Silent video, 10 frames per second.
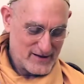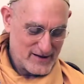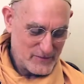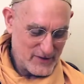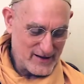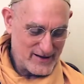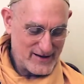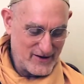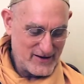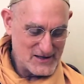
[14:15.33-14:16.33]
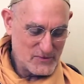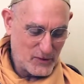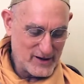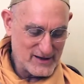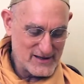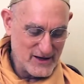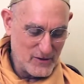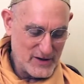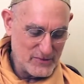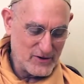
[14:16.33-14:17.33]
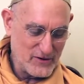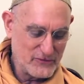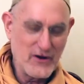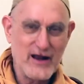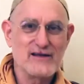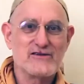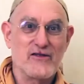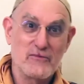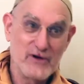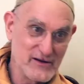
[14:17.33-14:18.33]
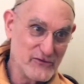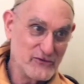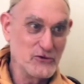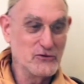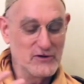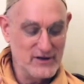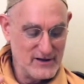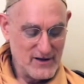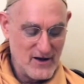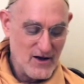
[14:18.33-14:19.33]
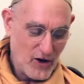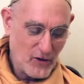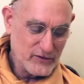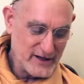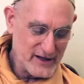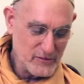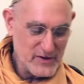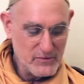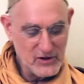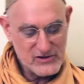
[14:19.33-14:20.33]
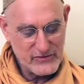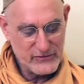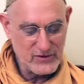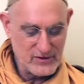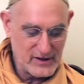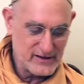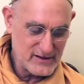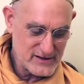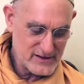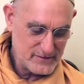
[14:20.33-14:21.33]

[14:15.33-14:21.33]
but his point is, people are afraid, so they bring the food, and hopefully he'll be merciful, like this.